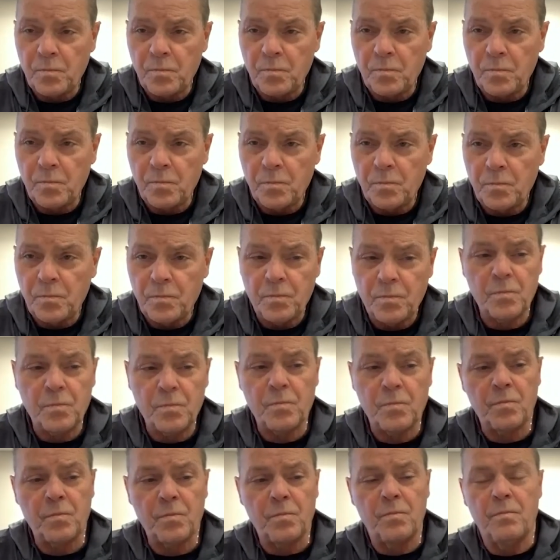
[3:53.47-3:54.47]

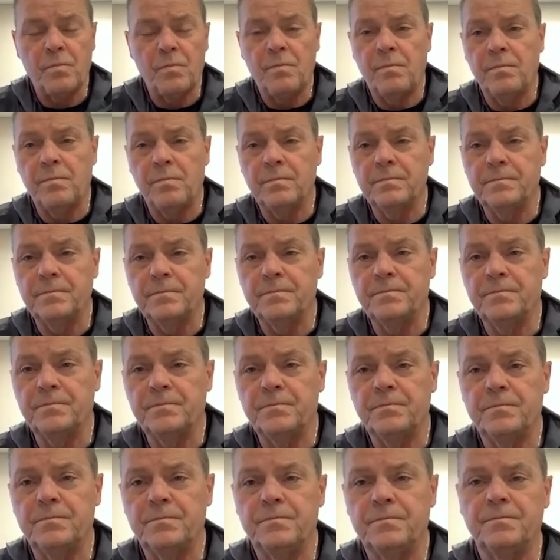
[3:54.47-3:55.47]

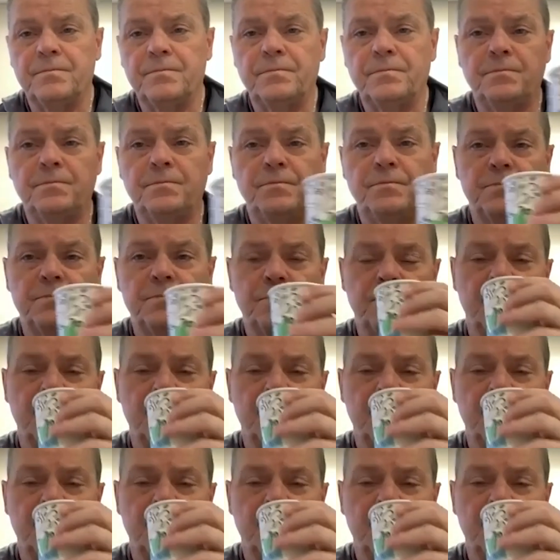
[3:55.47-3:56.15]
This person isn't speaking.